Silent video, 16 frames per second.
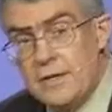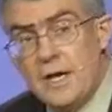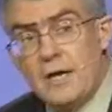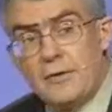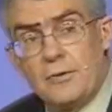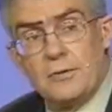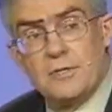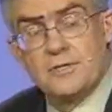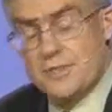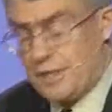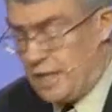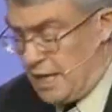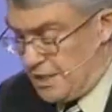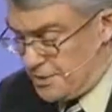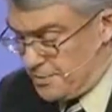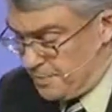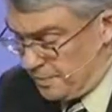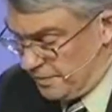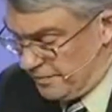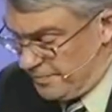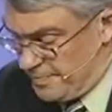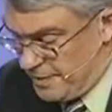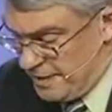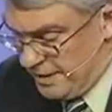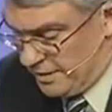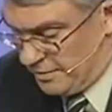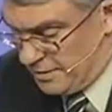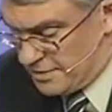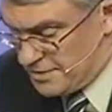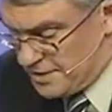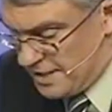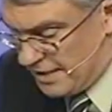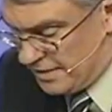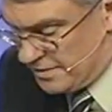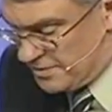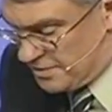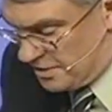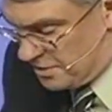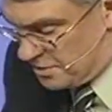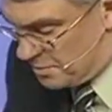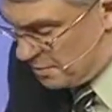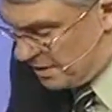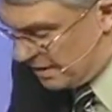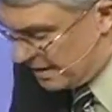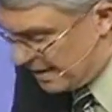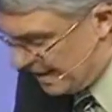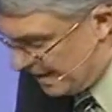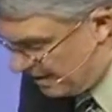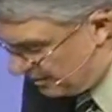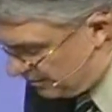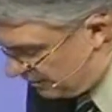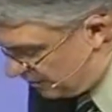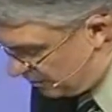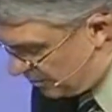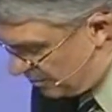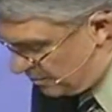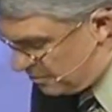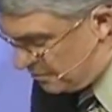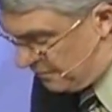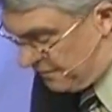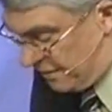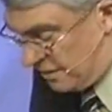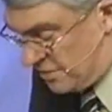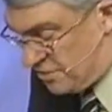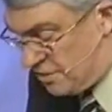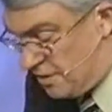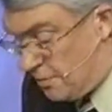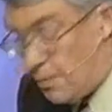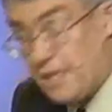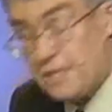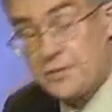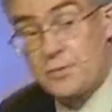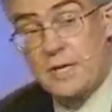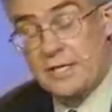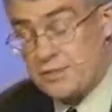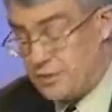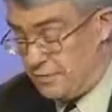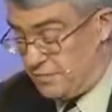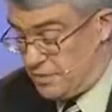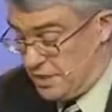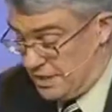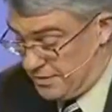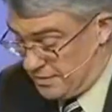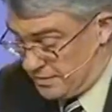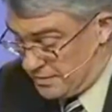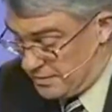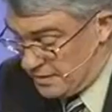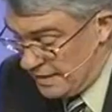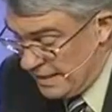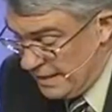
Another is the Gospel of Peter, a second-century account of the crucifixion and resurrection of Jesus,